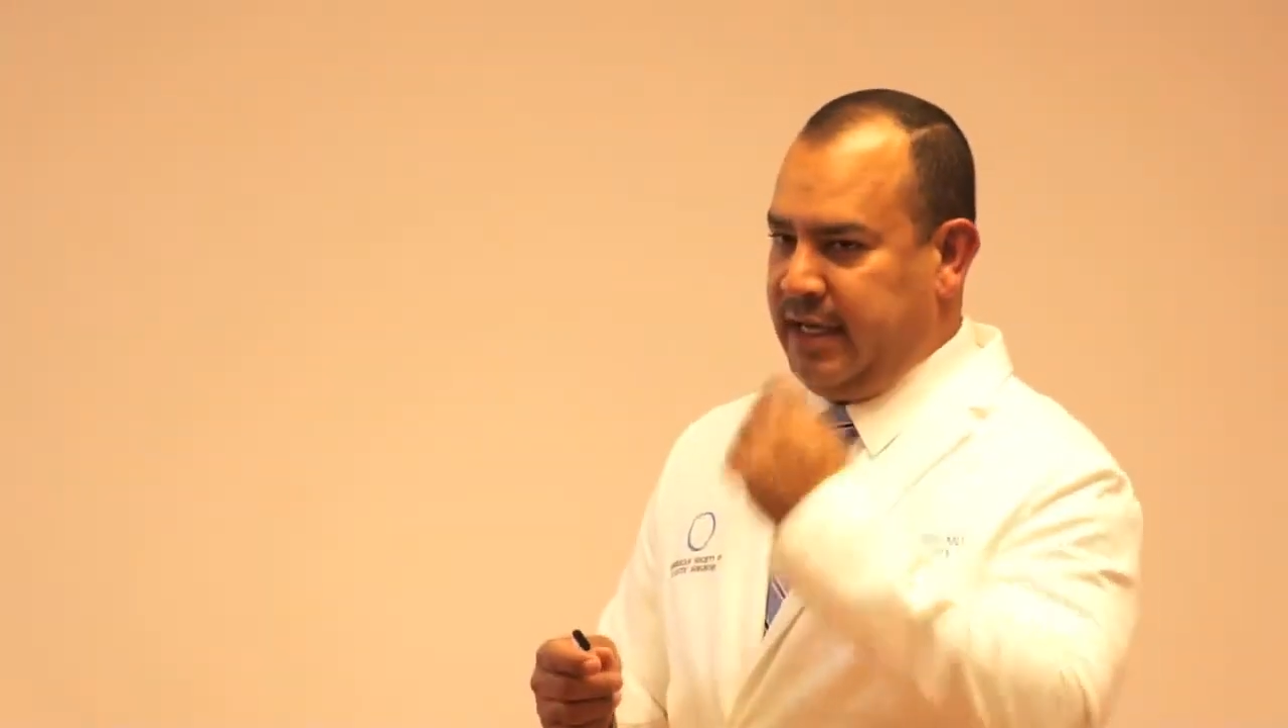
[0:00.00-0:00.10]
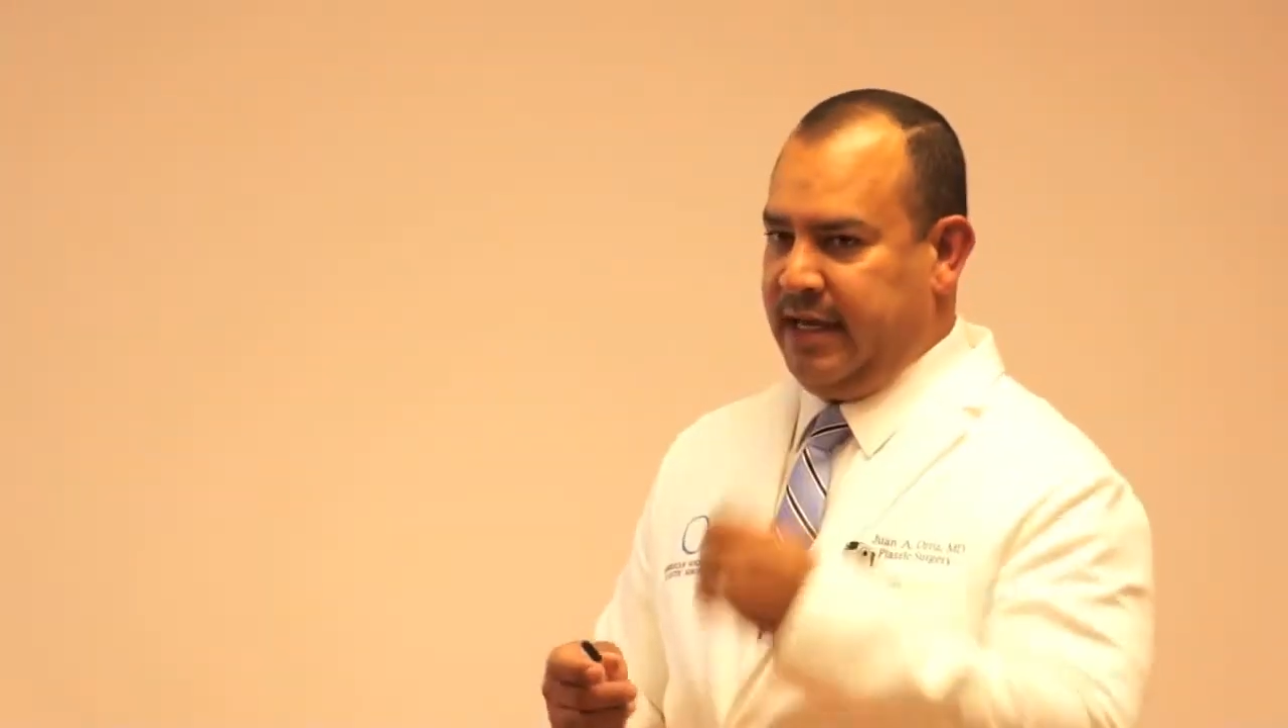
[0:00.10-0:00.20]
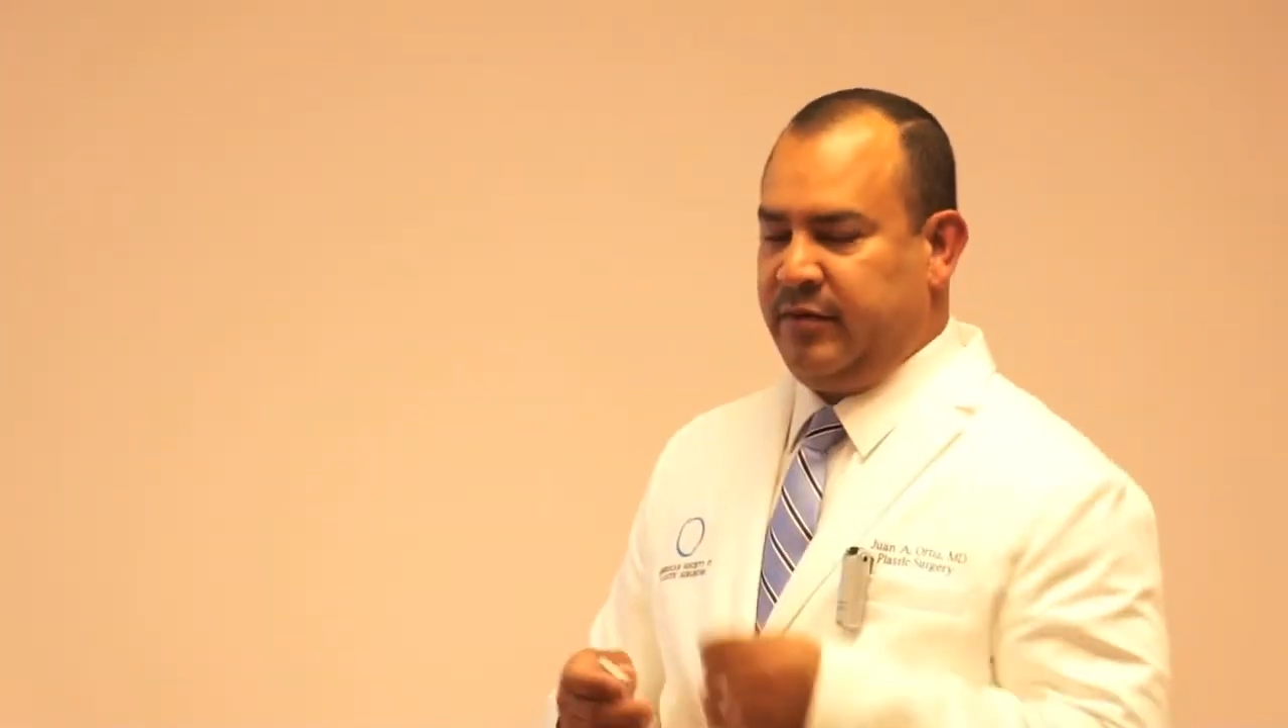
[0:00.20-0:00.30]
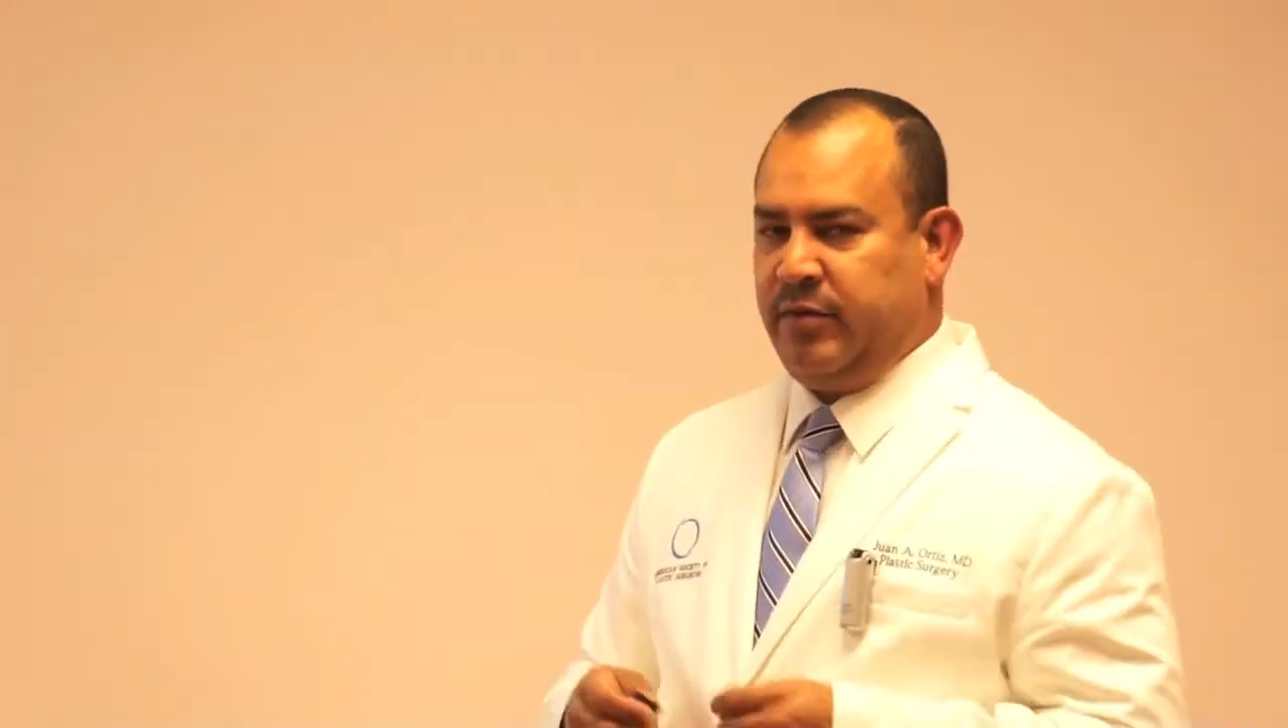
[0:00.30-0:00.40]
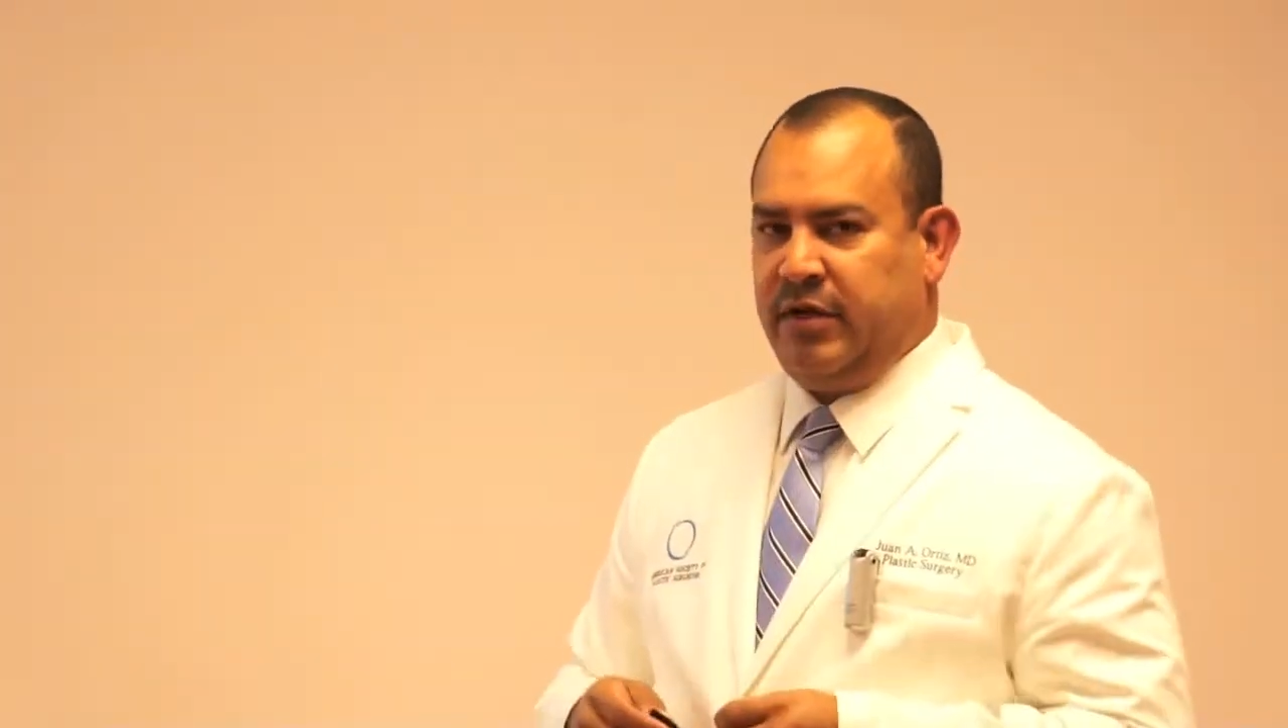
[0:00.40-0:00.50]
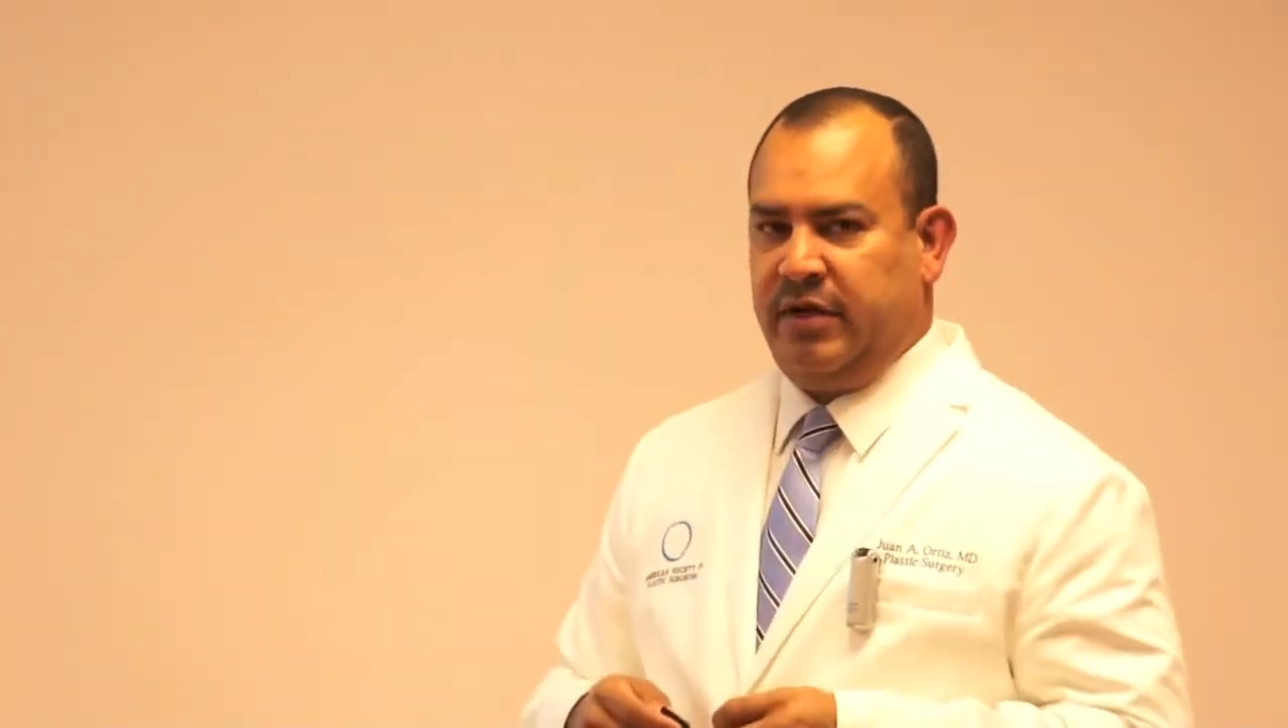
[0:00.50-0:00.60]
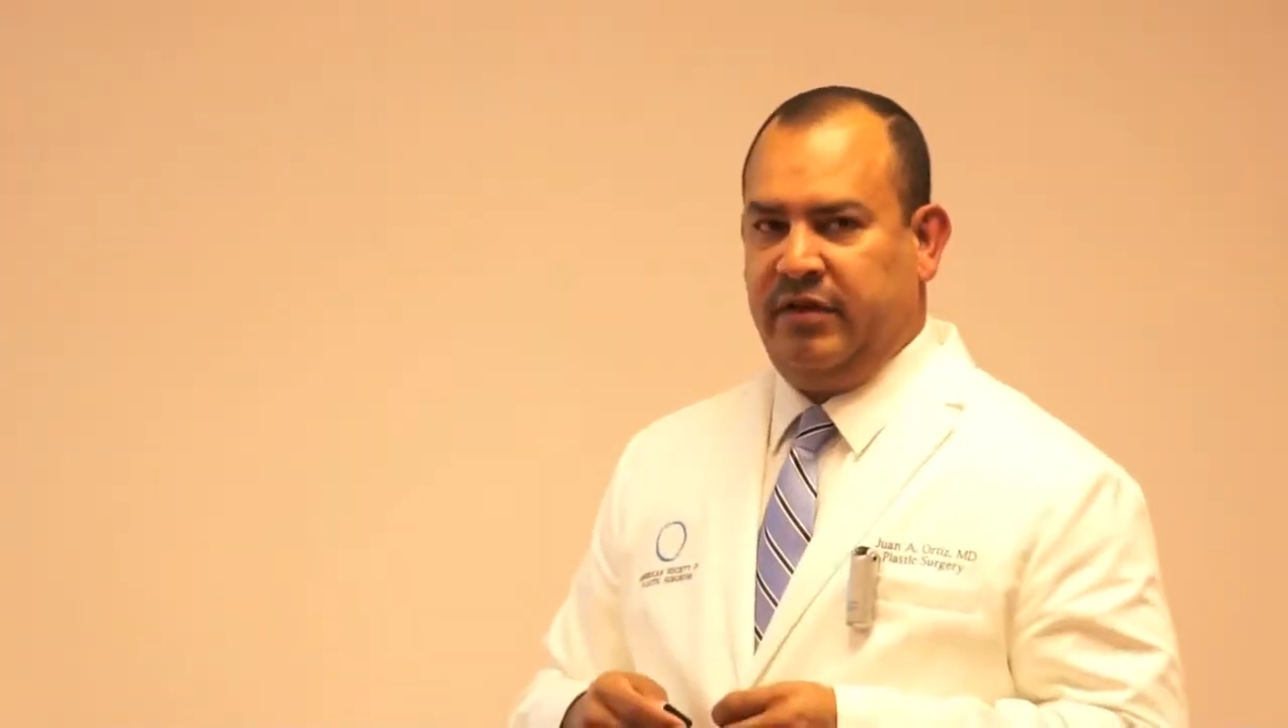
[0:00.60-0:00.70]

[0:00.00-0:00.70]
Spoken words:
and last but not